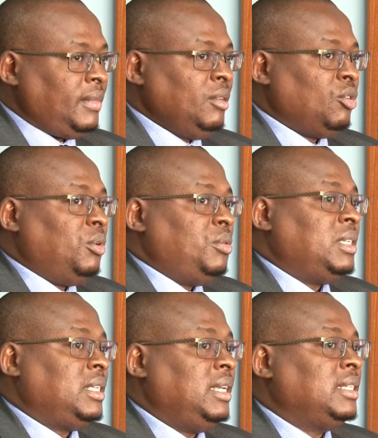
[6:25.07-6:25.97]
So what we're
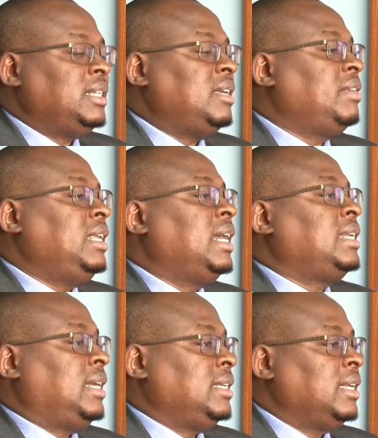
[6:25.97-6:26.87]
seeing is that definitely
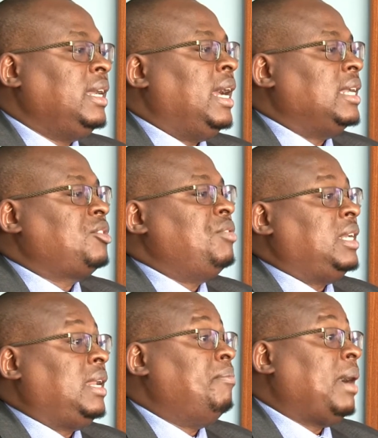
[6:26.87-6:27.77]
that has
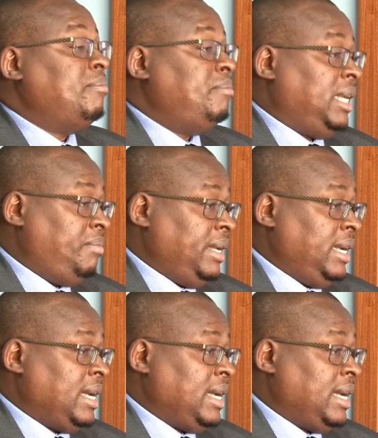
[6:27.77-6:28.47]
created a big